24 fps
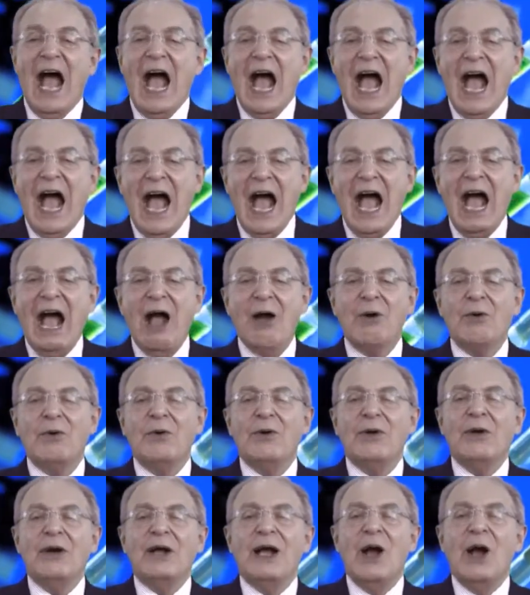
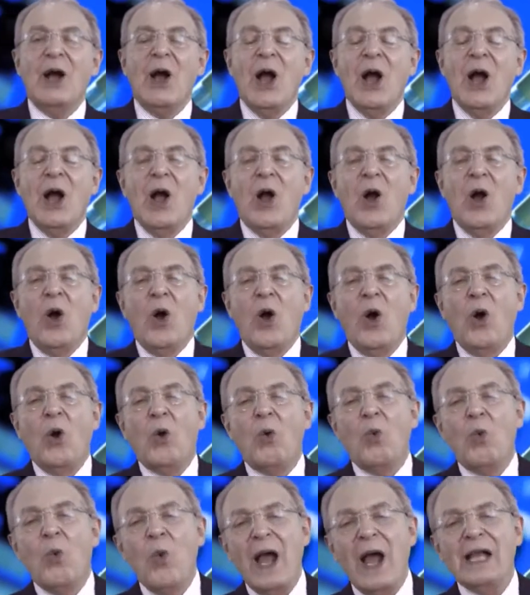How
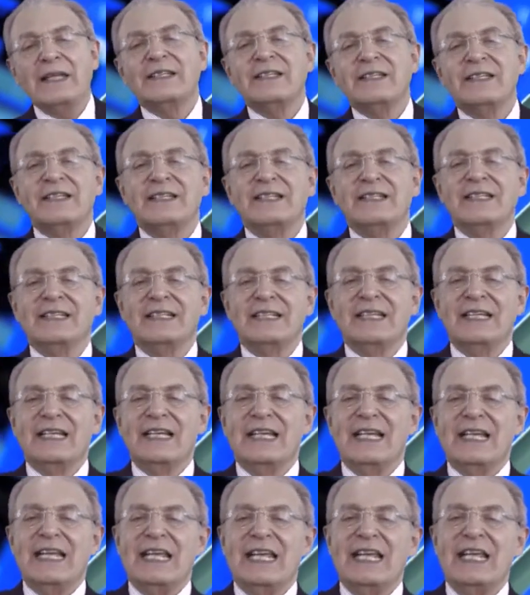or what
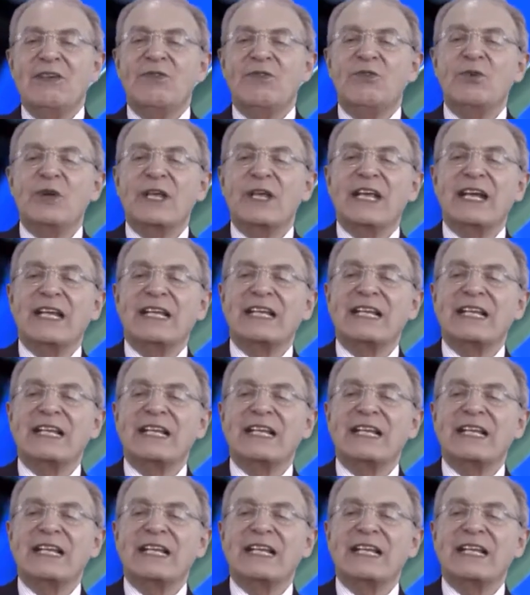if we can